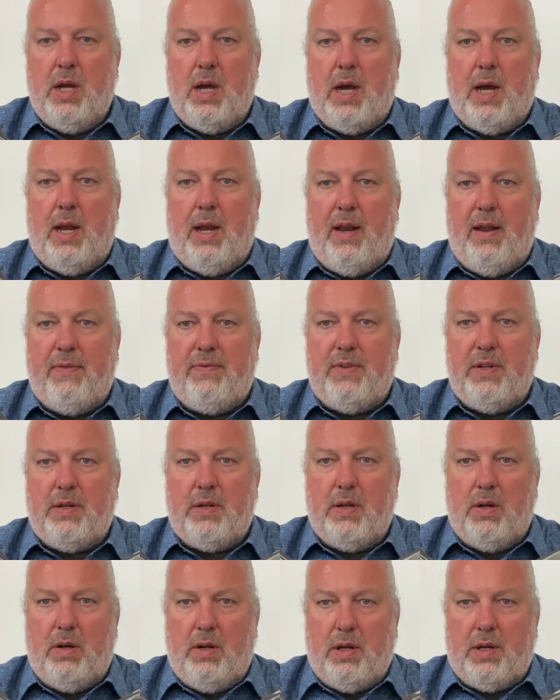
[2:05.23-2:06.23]
I loved it
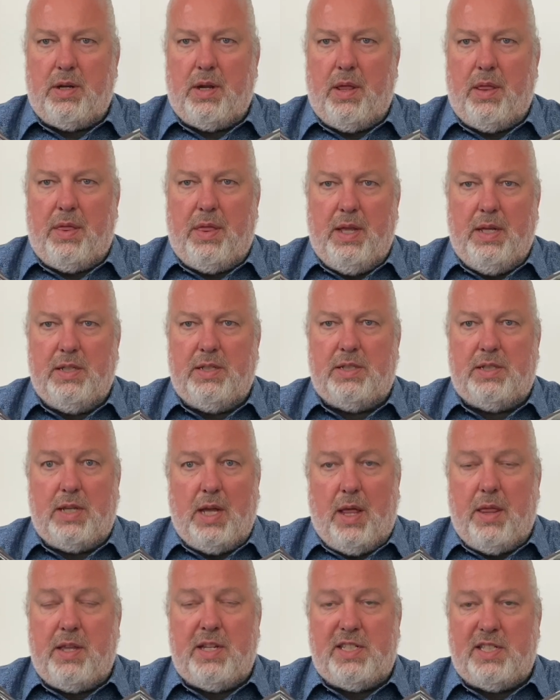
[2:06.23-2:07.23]
a lot.
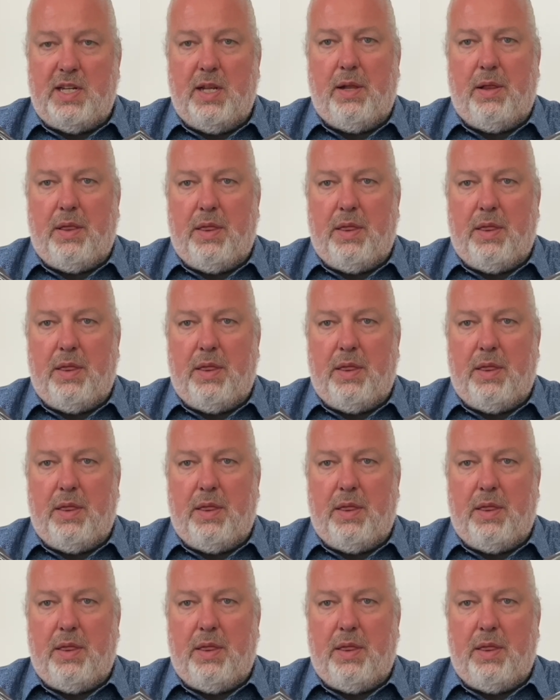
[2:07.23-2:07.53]
I still